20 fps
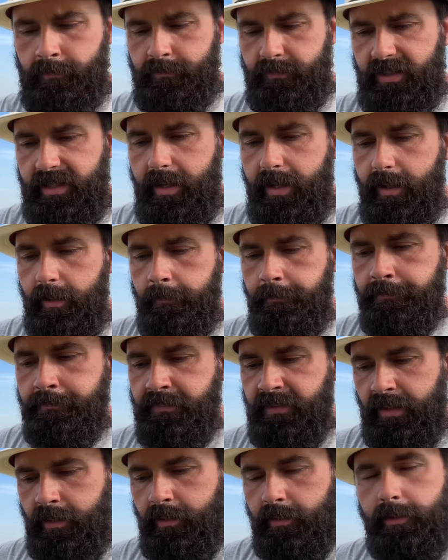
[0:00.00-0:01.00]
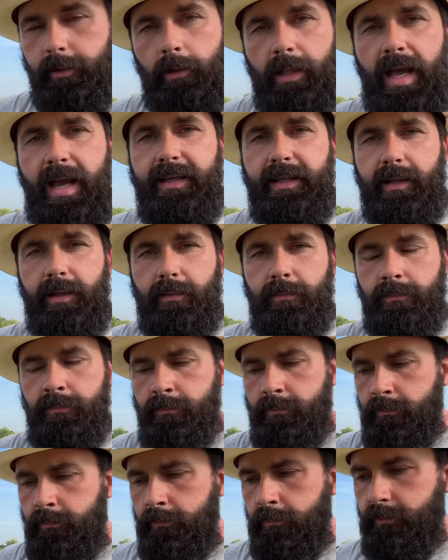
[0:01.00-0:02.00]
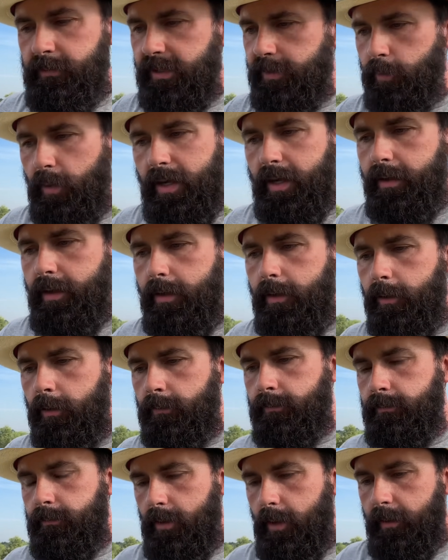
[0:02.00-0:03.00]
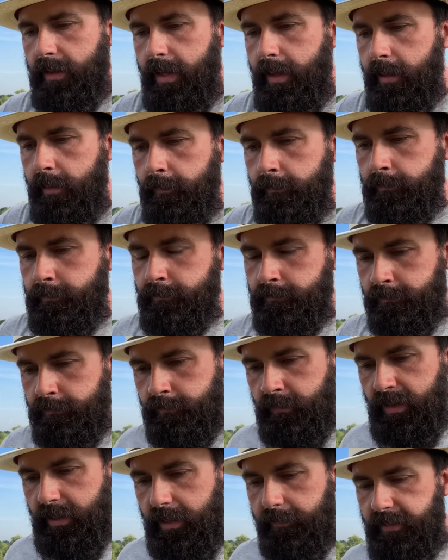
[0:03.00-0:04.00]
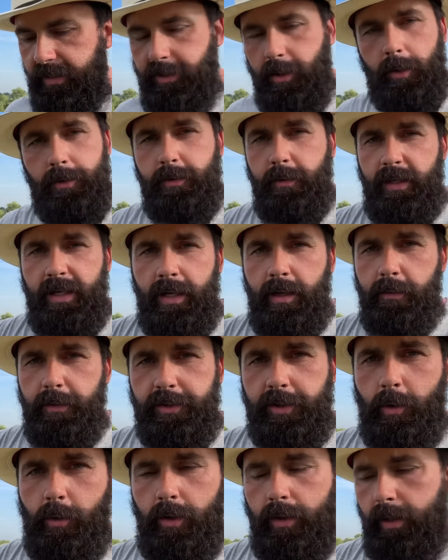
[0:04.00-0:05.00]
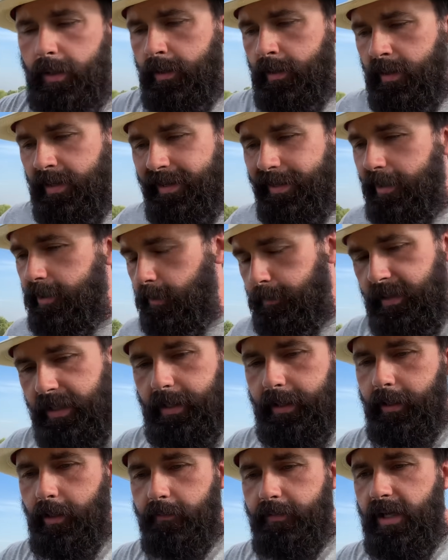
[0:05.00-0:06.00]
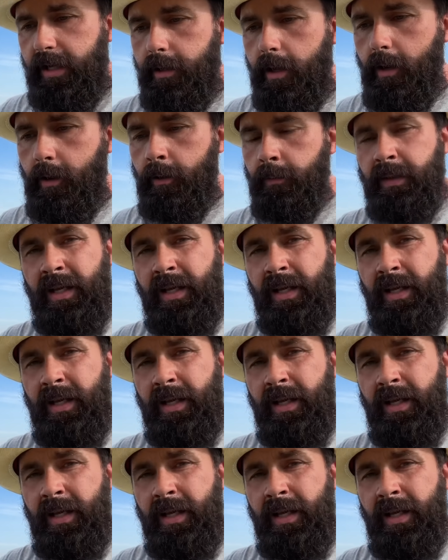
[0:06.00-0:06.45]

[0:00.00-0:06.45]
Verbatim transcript: Okay. You like it. That's what I do. Okay. If I told you the end of the story at the beginning of the video,